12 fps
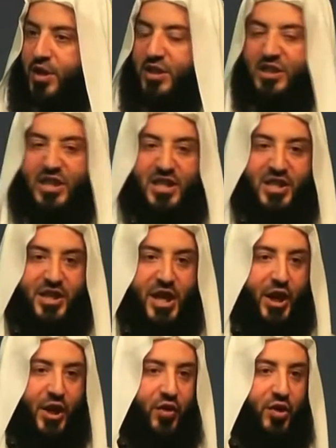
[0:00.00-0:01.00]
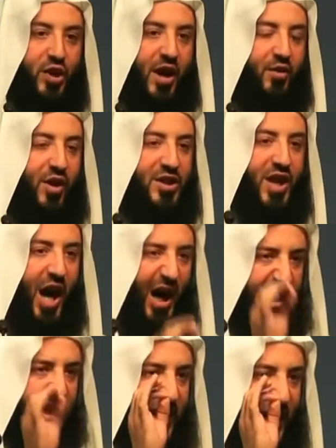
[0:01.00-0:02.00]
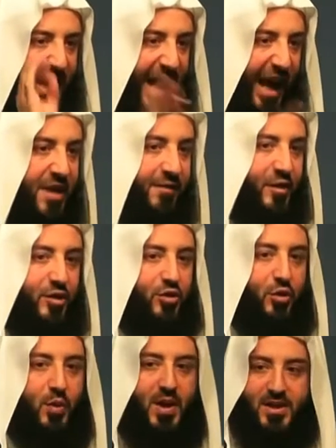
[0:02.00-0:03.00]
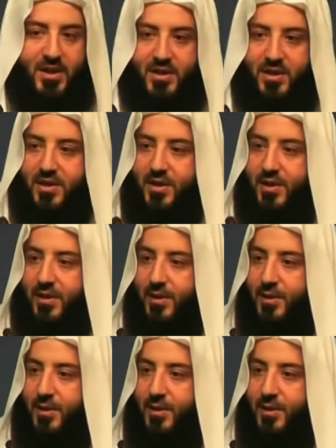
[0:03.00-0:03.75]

The secret, because Allah gave it to us.